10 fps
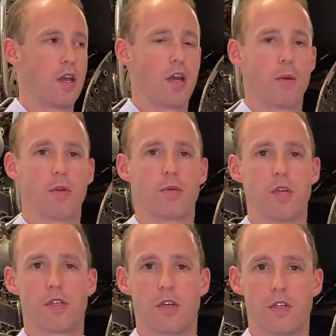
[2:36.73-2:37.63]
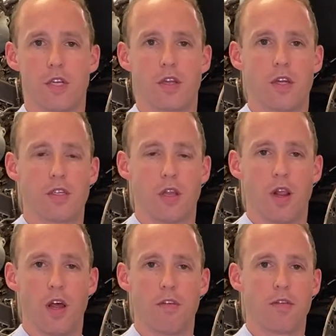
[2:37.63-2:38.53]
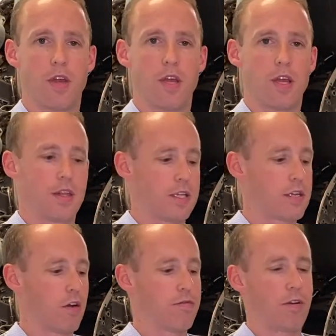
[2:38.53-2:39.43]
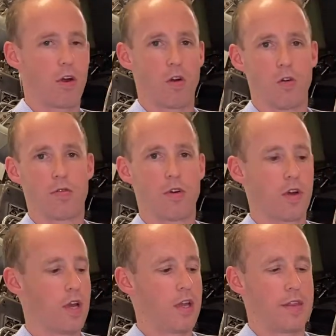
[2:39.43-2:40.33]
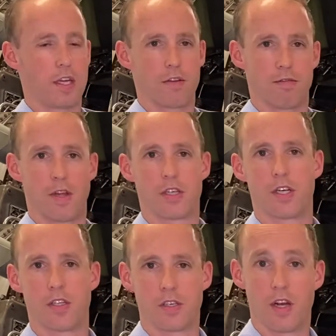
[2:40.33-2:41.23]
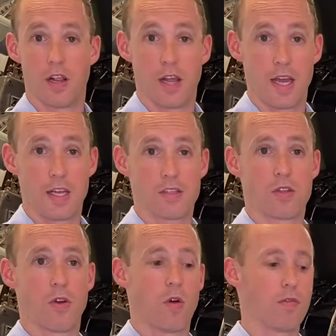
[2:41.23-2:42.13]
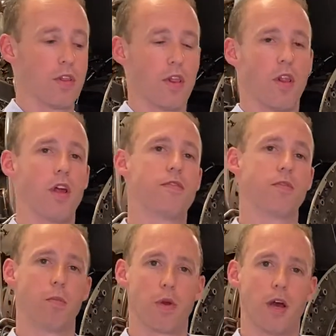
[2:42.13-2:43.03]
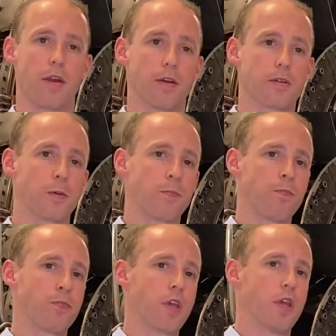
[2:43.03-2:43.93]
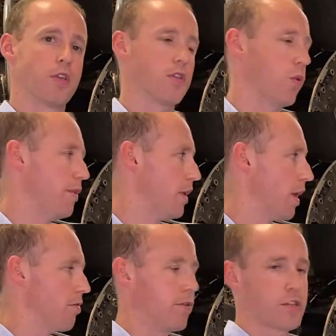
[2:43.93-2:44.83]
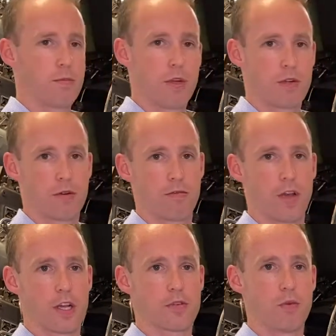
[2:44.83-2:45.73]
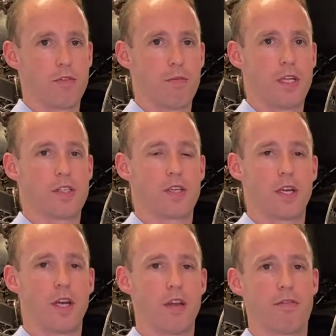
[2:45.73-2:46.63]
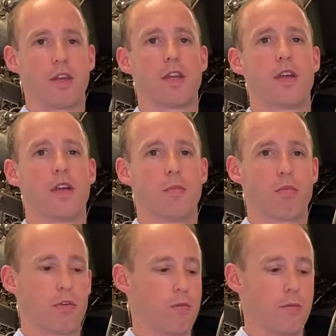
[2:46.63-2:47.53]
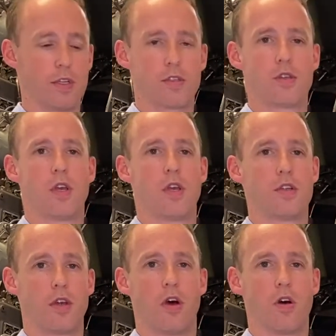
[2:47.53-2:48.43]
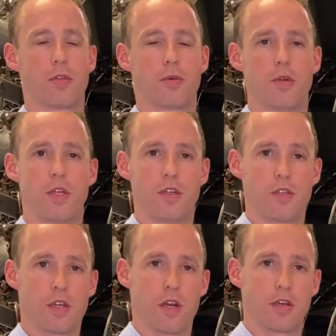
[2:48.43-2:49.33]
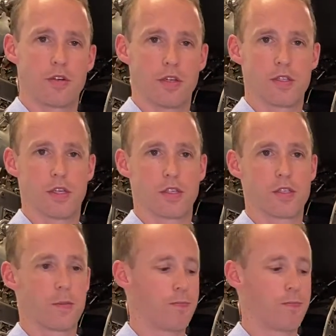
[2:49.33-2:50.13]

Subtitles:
And number 3 is articulation life. That's how far over that deflection is going to last over the life of the product. And so with the Everest Mentor Flex, we've made significant improvements to all 3 of these characteristics.